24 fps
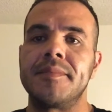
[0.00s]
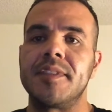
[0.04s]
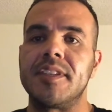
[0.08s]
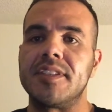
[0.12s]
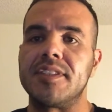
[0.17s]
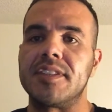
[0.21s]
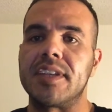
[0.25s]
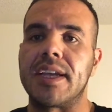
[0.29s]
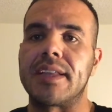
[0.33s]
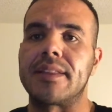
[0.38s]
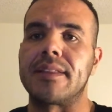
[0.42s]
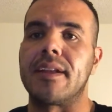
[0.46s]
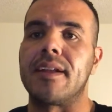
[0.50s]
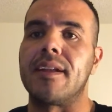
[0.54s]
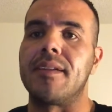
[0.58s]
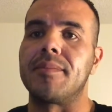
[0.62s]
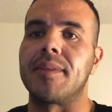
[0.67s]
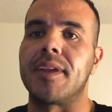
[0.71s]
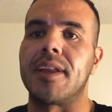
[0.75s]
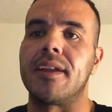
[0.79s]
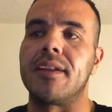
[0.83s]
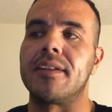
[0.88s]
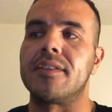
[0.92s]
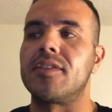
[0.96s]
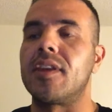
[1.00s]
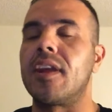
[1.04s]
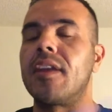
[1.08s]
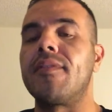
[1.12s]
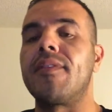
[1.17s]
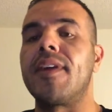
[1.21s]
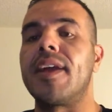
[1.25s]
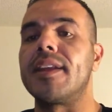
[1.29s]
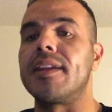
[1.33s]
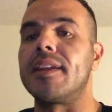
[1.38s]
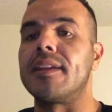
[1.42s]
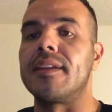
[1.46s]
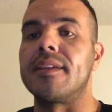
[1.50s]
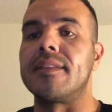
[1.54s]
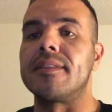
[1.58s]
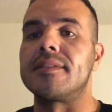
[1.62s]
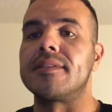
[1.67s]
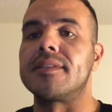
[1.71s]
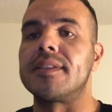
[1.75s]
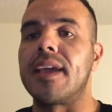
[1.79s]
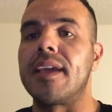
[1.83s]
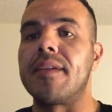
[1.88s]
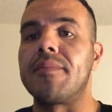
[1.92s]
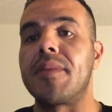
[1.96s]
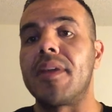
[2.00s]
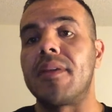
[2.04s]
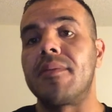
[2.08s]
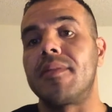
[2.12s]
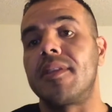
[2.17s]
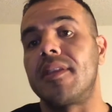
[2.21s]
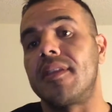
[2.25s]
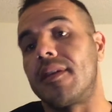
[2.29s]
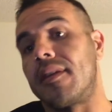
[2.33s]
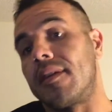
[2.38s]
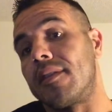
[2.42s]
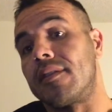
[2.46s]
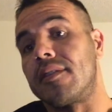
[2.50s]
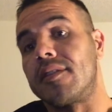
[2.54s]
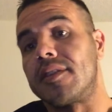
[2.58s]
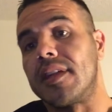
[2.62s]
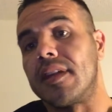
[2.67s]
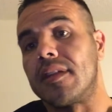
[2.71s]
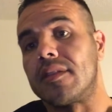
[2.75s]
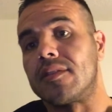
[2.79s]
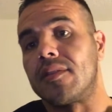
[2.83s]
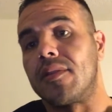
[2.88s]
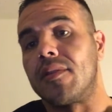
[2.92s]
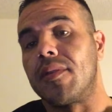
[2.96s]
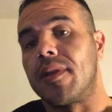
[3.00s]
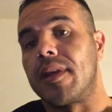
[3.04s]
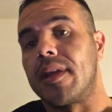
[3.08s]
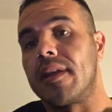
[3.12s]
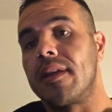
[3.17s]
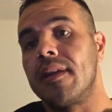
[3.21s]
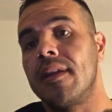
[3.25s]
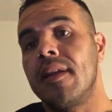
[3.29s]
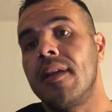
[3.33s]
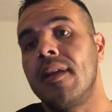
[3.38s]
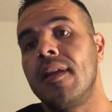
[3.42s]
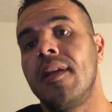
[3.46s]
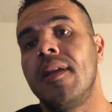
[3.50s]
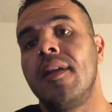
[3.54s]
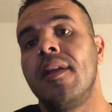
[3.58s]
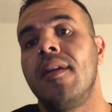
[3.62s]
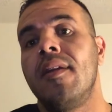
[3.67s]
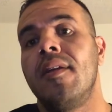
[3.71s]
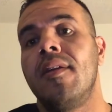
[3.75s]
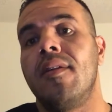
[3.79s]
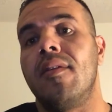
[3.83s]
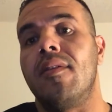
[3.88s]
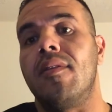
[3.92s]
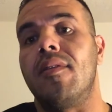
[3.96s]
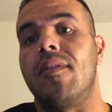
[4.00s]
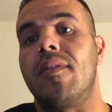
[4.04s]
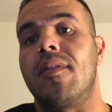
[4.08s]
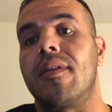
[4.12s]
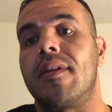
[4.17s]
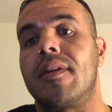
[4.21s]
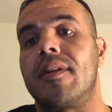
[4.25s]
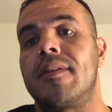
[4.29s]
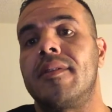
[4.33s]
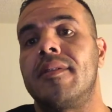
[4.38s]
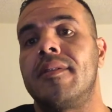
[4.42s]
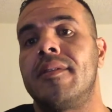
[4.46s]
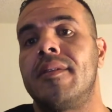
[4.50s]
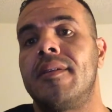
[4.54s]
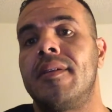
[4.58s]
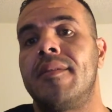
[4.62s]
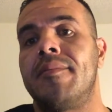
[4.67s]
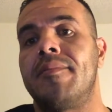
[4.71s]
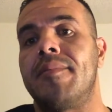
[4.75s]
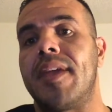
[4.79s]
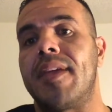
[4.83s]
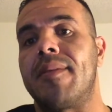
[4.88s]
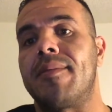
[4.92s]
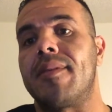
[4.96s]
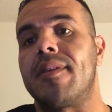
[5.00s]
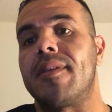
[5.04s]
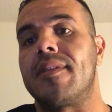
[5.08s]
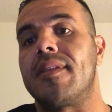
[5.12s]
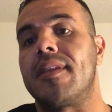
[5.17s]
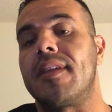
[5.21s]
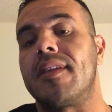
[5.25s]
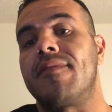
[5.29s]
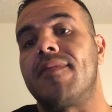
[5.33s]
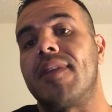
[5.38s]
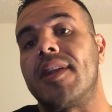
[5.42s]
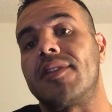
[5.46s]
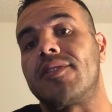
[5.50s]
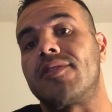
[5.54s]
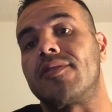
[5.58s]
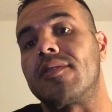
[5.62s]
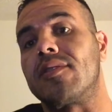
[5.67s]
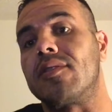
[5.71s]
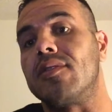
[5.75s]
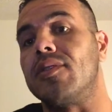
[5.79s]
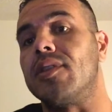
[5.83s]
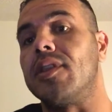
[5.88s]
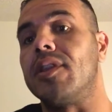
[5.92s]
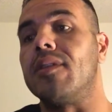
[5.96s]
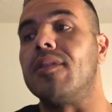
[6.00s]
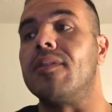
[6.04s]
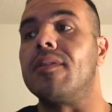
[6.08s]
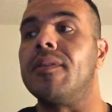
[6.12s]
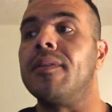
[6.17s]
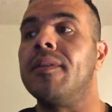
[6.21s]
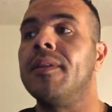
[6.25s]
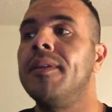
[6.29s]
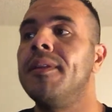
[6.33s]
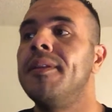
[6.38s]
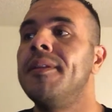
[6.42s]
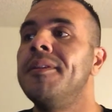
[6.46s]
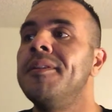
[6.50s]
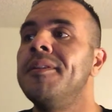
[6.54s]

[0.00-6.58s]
inject there. I'm going to try to find another site, maybe the other deltoid or maybe the ventral gluteal.